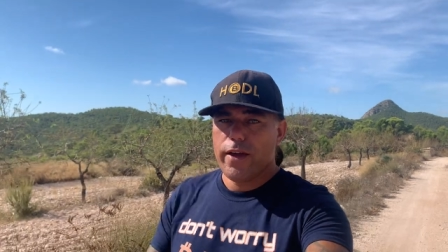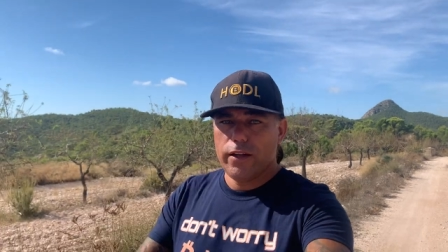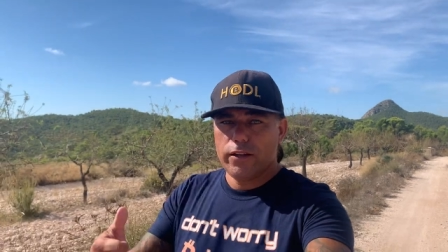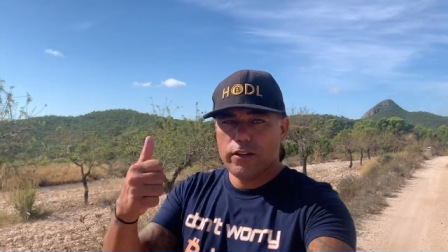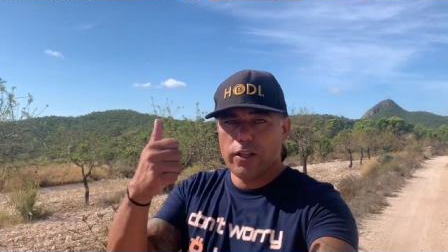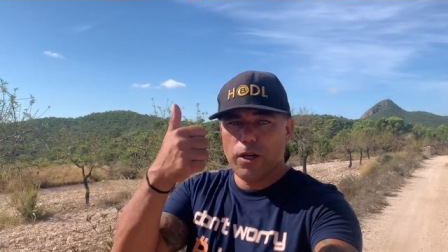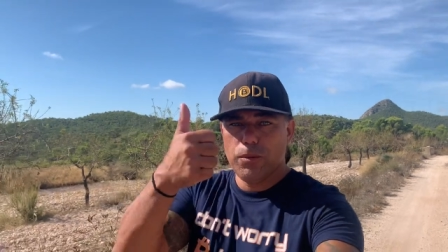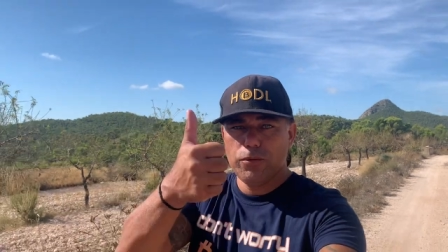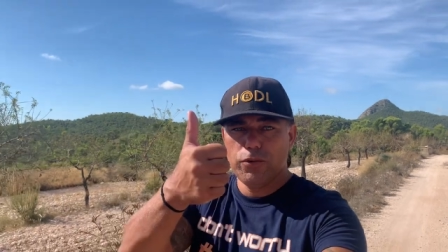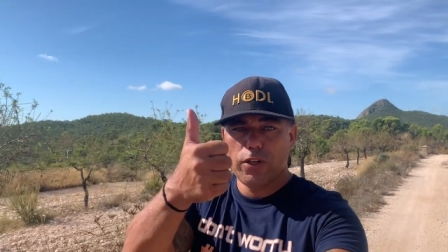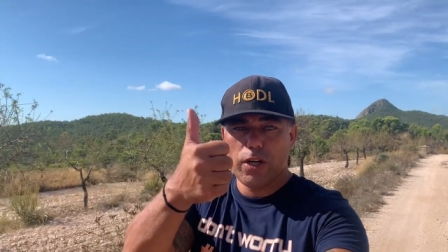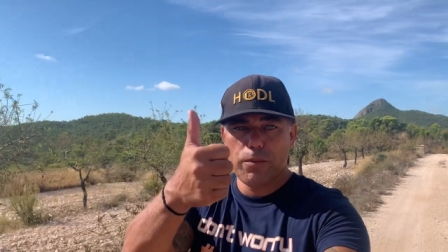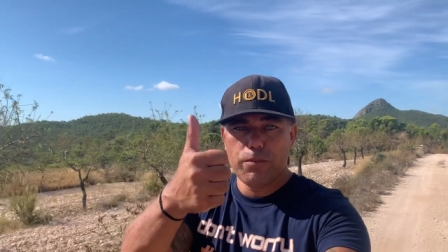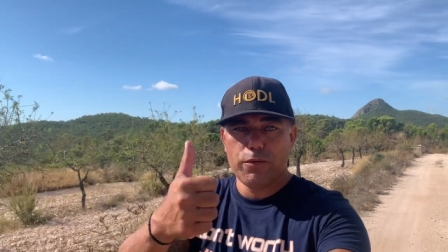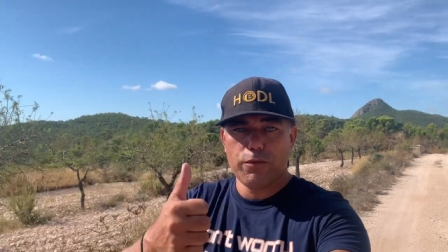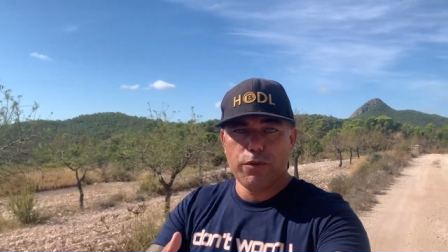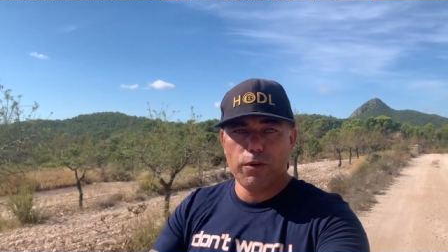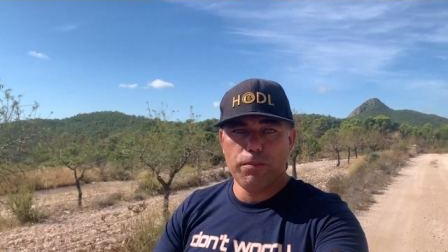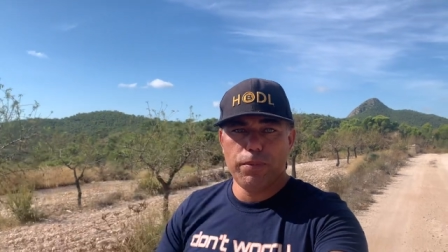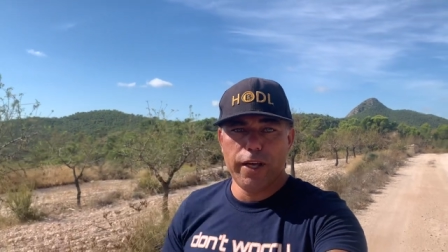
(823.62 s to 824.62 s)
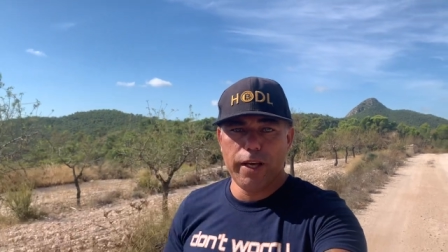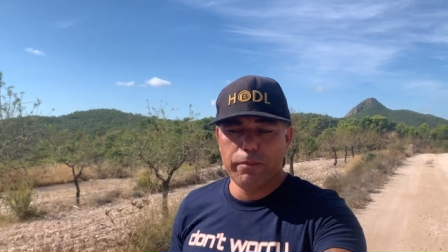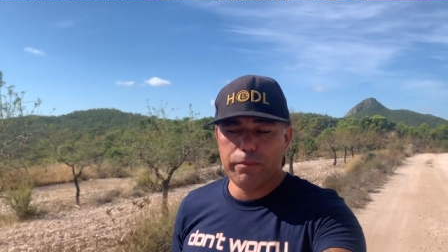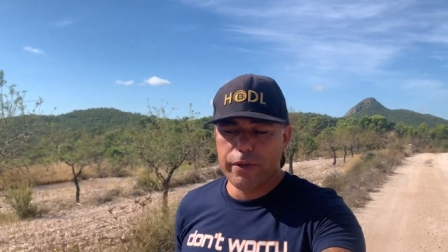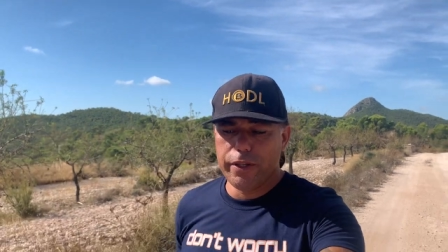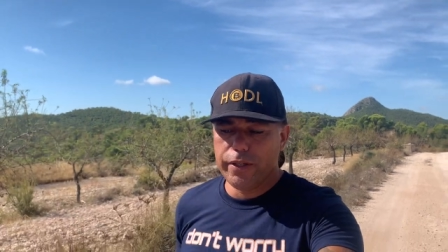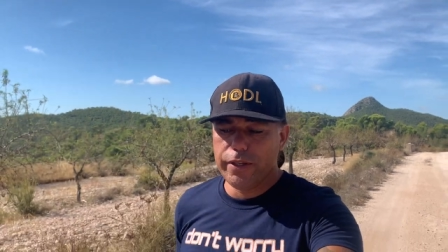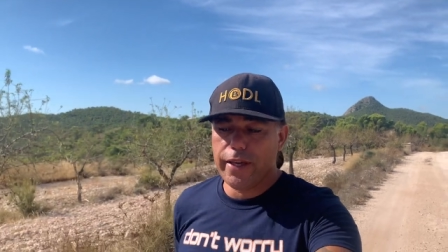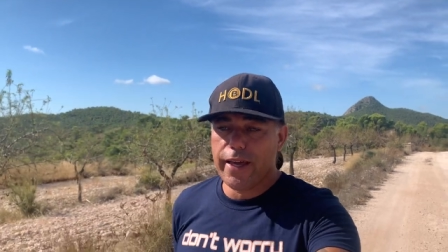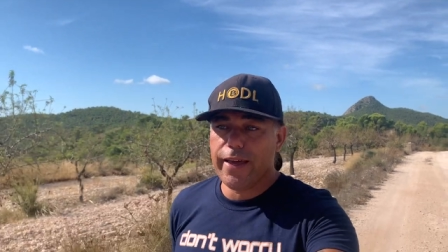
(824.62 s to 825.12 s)
Thumbs up for Plan
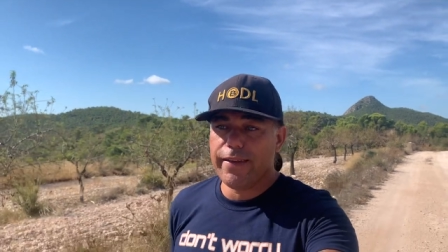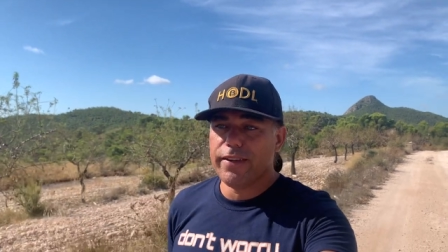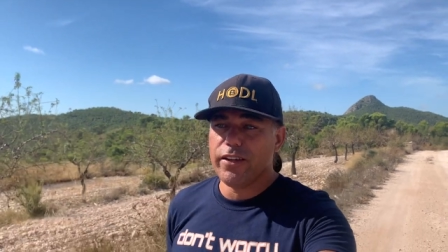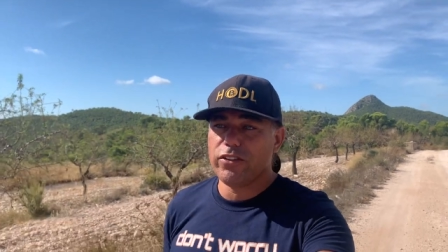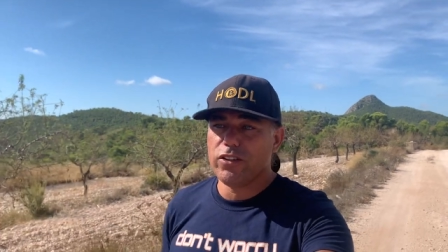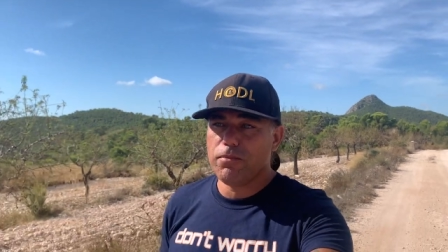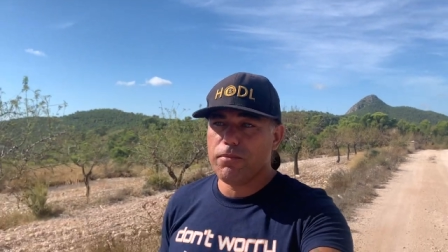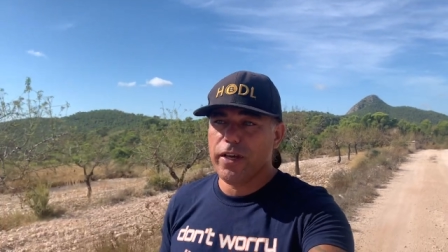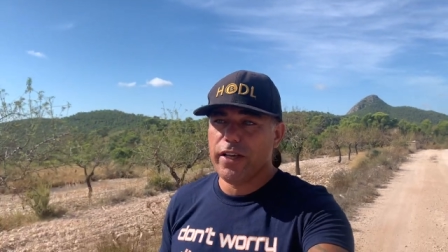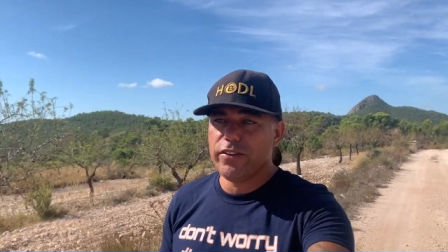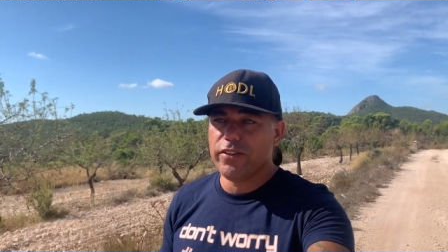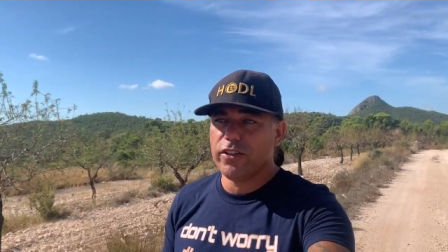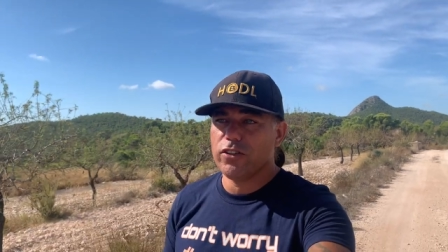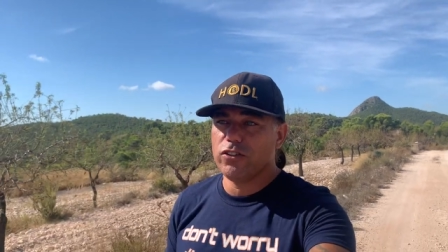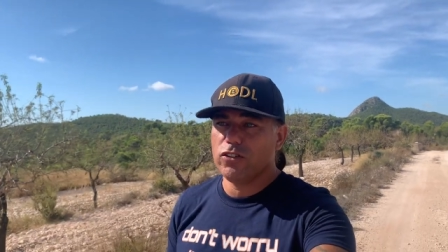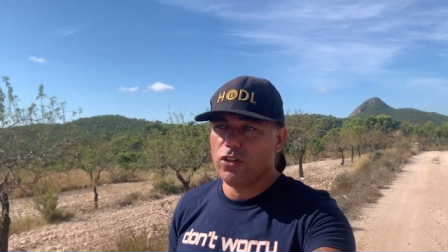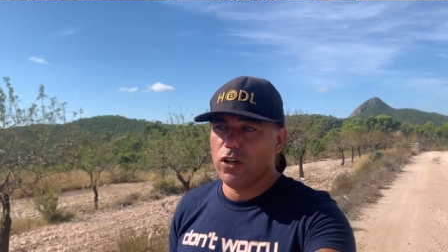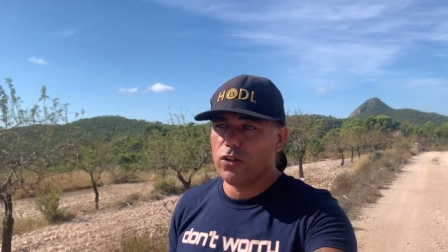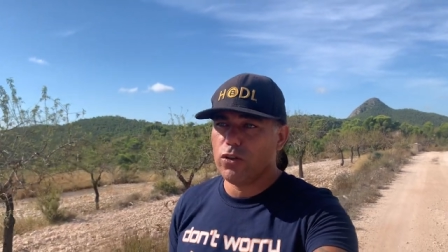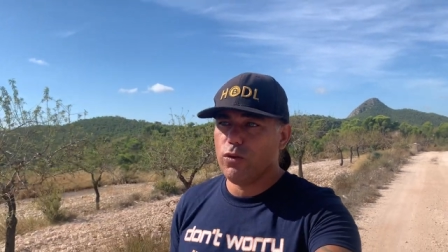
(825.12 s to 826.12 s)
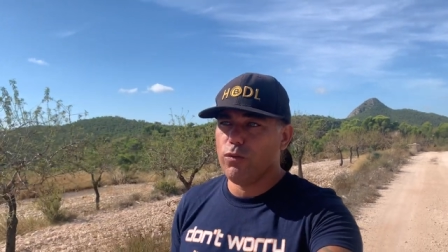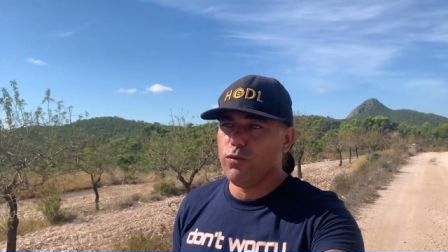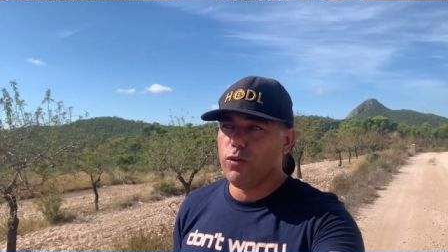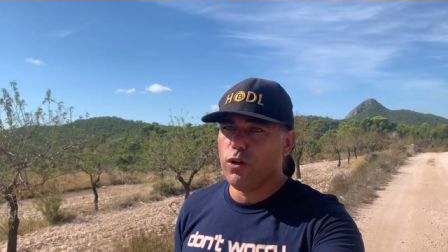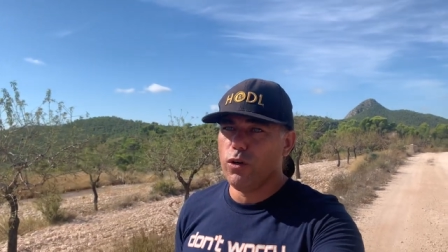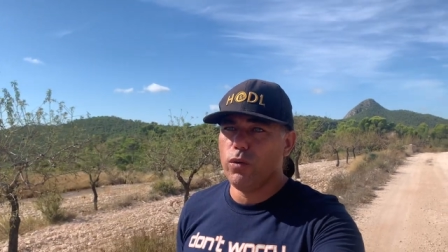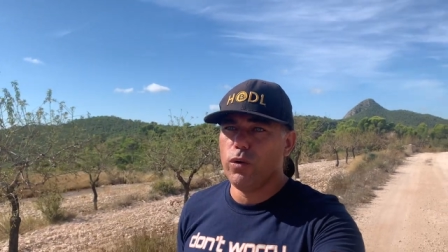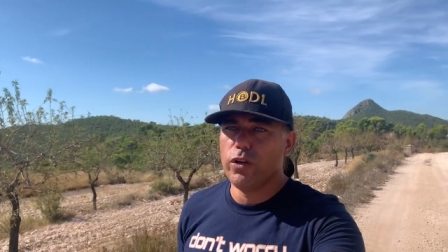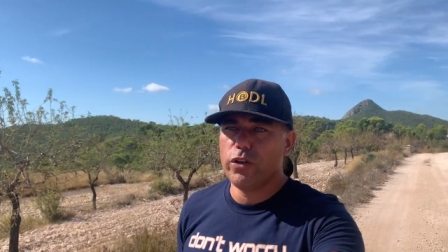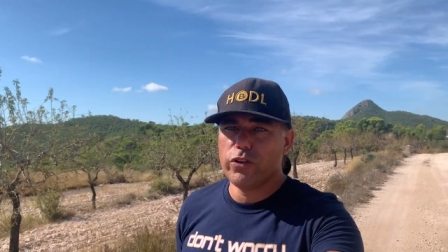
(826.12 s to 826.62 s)
B and this amazing stock to
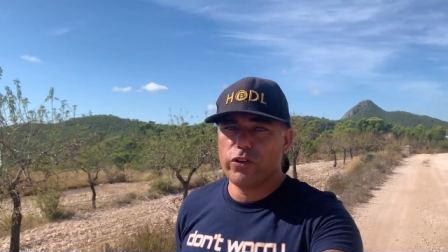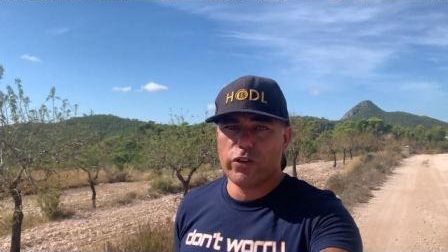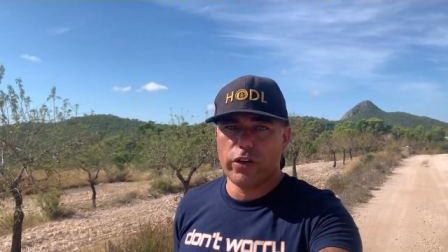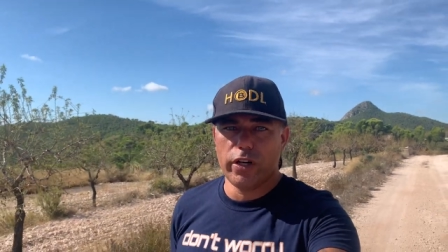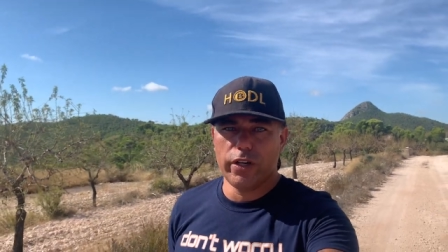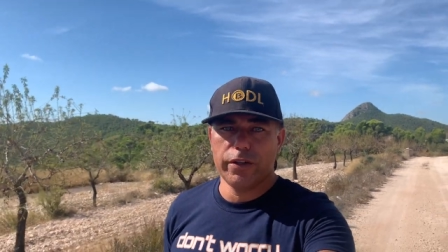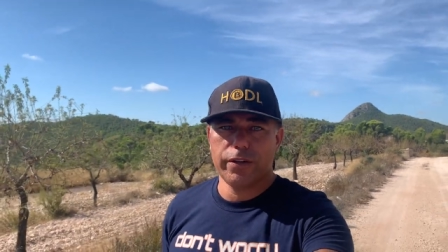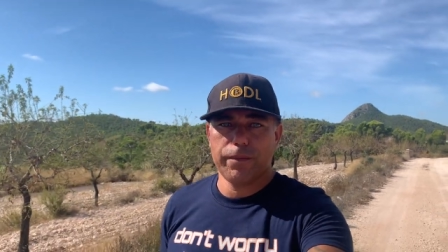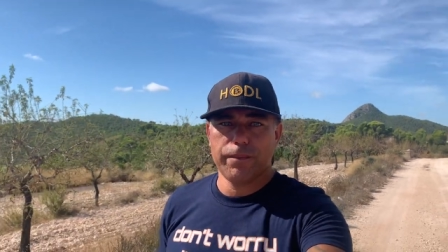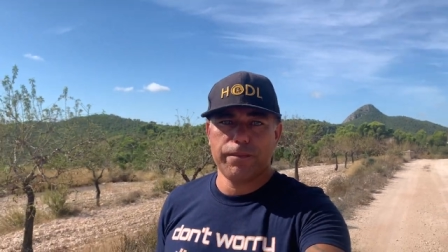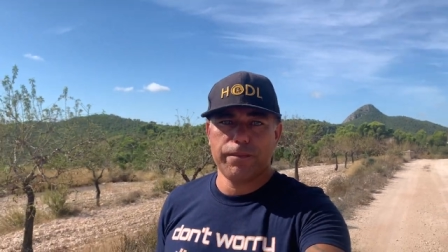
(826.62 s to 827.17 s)
flow chart.